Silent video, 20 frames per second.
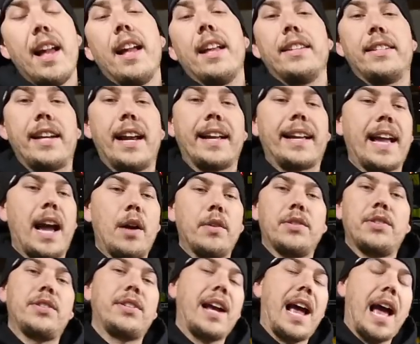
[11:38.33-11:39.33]
Check
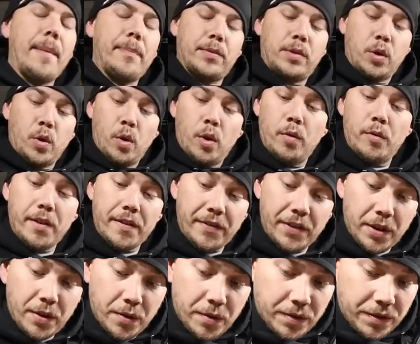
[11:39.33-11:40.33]
out Shop Tool
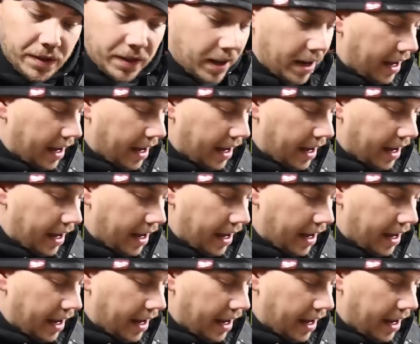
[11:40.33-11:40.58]
Reviews.